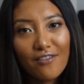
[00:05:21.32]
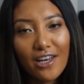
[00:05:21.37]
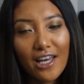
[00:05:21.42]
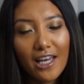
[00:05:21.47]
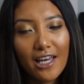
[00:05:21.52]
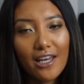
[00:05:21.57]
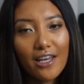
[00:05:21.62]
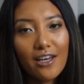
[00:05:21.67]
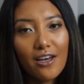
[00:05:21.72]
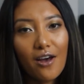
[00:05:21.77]

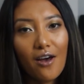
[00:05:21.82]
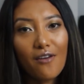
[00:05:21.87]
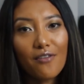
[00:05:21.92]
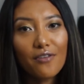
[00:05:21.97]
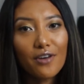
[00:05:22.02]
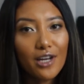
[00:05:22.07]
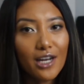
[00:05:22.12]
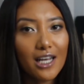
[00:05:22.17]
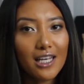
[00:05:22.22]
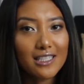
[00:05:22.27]
a
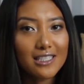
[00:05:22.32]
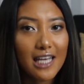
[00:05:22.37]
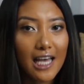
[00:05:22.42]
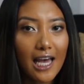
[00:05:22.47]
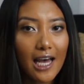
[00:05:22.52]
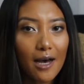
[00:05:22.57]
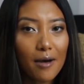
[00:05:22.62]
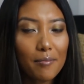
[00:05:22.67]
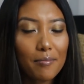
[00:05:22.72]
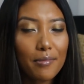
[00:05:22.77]
fitness
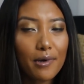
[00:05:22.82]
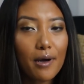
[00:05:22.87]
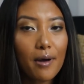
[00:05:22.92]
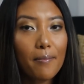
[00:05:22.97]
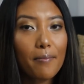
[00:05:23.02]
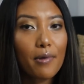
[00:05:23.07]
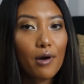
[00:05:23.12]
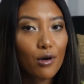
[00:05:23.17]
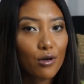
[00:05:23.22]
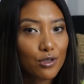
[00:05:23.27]
app
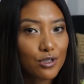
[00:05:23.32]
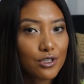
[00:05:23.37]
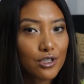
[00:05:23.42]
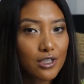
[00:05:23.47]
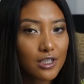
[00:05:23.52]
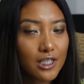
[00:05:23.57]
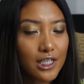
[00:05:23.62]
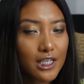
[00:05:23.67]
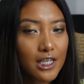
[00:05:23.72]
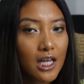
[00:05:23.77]

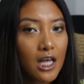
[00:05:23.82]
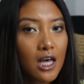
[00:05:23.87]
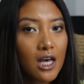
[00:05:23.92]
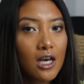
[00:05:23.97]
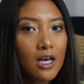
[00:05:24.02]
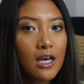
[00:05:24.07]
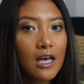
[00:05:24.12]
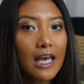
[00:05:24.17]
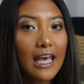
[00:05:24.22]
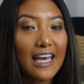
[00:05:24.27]
personally,
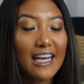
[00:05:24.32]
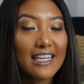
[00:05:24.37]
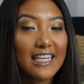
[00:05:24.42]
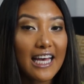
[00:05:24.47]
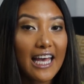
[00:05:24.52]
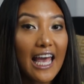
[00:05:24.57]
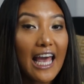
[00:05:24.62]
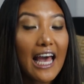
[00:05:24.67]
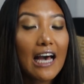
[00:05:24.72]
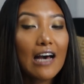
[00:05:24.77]
and I
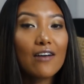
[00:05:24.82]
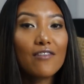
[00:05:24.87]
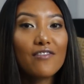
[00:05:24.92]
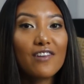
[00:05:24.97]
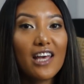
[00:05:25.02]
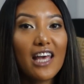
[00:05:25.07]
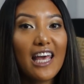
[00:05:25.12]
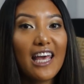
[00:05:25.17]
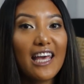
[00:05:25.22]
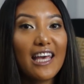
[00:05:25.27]
have
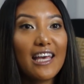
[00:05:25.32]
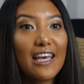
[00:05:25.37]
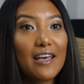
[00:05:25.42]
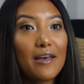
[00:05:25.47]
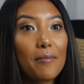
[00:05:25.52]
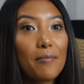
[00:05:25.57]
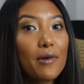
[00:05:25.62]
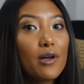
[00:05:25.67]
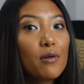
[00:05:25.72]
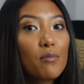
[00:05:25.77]

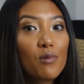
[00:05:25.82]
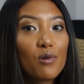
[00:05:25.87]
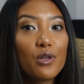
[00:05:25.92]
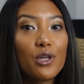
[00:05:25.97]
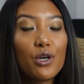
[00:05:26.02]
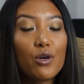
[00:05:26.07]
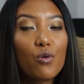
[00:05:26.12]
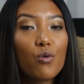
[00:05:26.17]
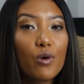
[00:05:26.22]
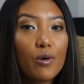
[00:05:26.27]
a minimal
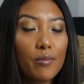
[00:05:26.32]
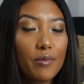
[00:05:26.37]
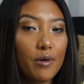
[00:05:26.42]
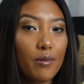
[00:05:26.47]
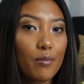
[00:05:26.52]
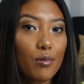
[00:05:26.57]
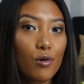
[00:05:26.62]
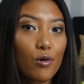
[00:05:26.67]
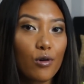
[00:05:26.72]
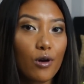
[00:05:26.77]

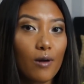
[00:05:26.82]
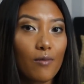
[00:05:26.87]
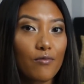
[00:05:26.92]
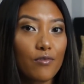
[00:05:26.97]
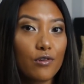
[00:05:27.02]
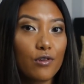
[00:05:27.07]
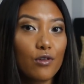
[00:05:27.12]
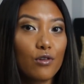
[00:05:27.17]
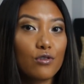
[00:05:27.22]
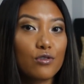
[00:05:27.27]
equipment program
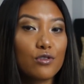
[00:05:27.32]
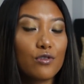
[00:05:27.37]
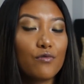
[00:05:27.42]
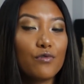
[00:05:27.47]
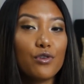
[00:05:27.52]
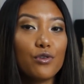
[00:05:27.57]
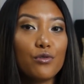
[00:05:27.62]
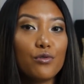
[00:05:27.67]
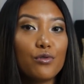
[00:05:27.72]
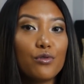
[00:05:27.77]
for those of
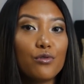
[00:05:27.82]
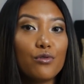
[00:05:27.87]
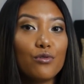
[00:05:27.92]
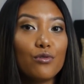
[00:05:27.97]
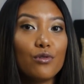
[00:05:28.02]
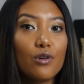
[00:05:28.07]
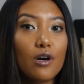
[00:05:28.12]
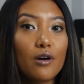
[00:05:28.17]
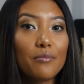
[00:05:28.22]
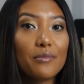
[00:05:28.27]
you
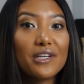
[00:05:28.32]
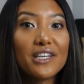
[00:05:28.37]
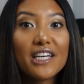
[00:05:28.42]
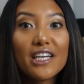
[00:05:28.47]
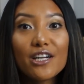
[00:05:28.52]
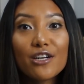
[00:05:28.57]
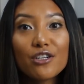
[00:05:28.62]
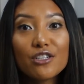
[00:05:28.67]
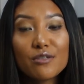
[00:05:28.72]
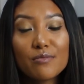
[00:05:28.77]
who are
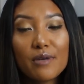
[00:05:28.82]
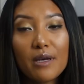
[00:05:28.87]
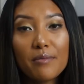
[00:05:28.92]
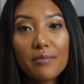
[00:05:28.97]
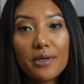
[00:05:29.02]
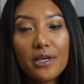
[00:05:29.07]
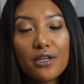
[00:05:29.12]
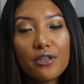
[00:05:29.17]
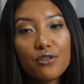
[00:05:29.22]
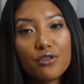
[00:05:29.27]
beginners
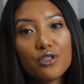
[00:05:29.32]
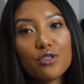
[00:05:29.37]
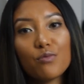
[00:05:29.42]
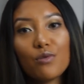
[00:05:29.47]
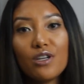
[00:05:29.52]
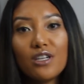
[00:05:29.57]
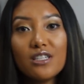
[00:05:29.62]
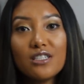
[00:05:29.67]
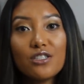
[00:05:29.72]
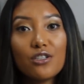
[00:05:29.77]
maybe and you just
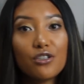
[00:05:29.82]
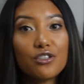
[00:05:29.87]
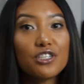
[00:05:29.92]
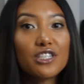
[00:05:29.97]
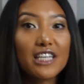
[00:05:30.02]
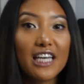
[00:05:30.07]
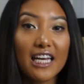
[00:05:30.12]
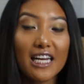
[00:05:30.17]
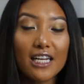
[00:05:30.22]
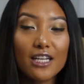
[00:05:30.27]
want to start
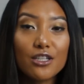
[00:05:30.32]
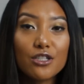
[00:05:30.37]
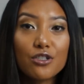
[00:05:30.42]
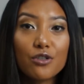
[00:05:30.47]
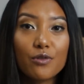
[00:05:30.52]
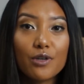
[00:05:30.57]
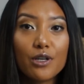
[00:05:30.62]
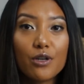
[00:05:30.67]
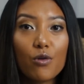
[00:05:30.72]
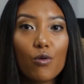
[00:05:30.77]
to get
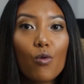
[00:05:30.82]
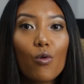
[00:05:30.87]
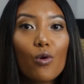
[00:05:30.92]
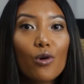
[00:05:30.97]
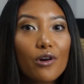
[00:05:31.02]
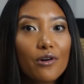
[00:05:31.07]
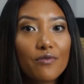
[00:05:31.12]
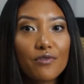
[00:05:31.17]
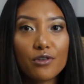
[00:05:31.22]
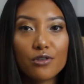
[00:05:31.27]
into it,
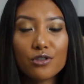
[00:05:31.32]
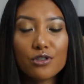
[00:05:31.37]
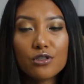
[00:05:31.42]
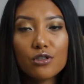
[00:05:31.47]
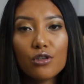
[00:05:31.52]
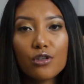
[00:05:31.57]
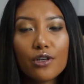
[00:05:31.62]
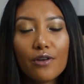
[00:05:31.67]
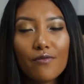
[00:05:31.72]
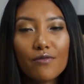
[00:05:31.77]
or if you're just
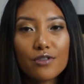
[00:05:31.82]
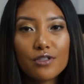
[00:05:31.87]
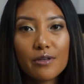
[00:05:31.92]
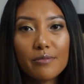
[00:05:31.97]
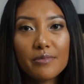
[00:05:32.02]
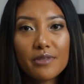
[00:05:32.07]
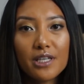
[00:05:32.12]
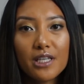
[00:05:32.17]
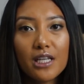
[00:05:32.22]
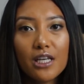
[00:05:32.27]
looking for
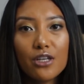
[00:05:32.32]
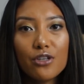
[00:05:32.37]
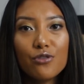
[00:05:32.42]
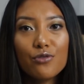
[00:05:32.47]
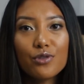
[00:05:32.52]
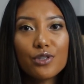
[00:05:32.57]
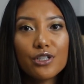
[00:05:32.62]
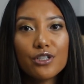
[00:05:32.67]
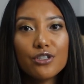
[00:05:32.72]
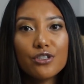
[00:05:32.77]
something that you
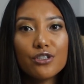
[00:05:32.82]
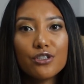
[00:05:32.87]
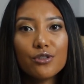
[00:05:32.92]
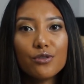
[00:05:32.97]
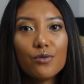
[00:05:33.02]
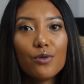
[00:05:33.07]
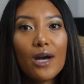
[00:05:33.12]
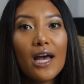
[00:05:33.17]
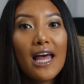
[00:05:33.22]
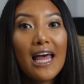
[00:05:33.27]
can
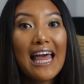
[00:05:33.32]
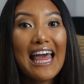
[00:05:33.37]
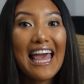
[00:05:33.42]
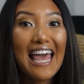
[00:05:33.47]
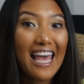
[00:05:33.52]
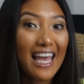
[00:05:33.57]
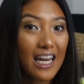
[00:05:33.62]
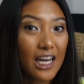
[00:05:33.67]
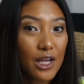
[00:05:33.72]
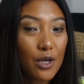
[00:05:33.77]
do
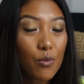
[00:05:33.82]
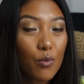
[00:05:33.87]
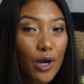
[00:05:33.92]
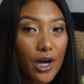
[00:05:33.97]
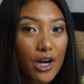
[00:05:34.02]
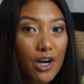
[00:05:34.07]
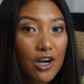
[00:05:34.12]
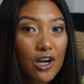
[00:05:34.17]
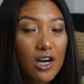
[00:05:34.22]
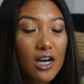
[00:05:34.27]

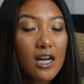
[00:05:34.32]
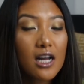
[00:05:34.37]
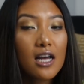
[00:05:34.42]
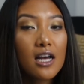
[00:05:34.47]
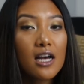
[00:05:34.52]
anywhere,